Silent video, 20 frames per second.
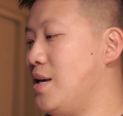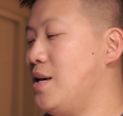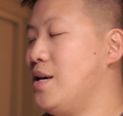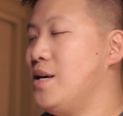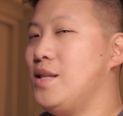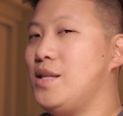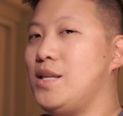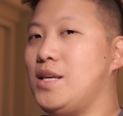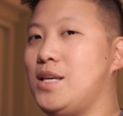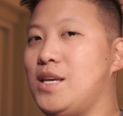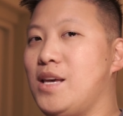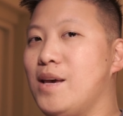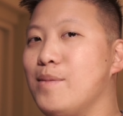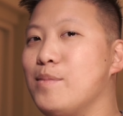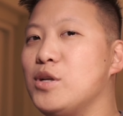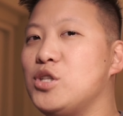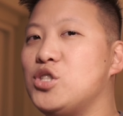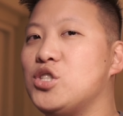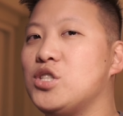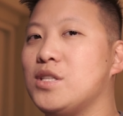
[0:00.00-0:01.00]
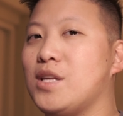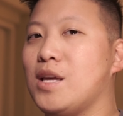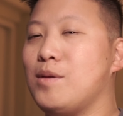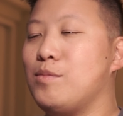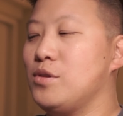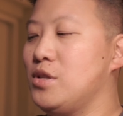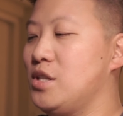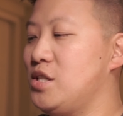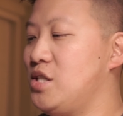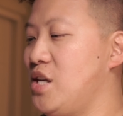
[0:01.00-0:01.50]
The image
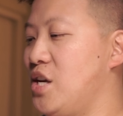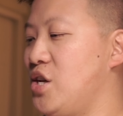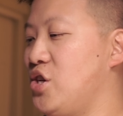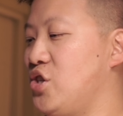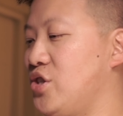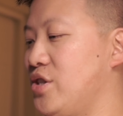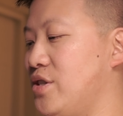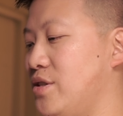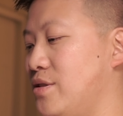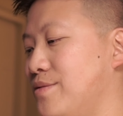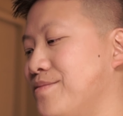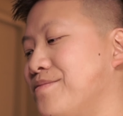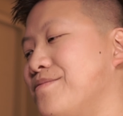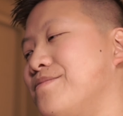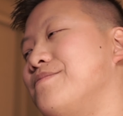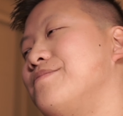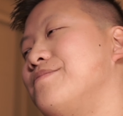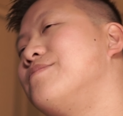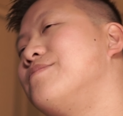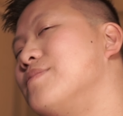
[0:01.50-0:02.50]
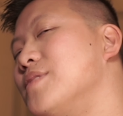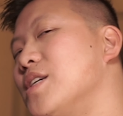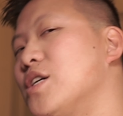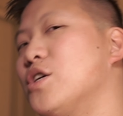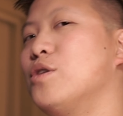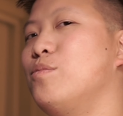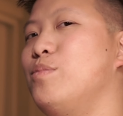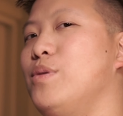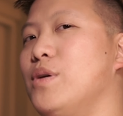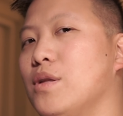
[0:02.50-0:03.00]
stabilization it
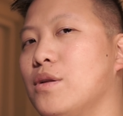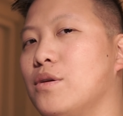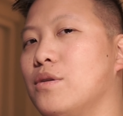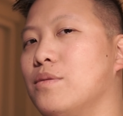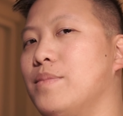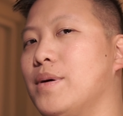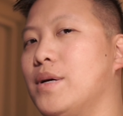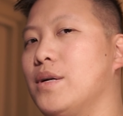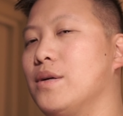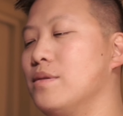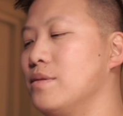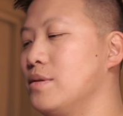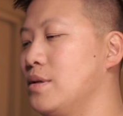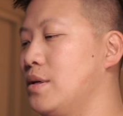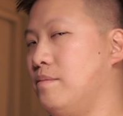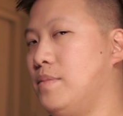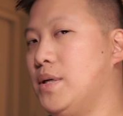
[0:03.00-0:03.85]
could be a little better,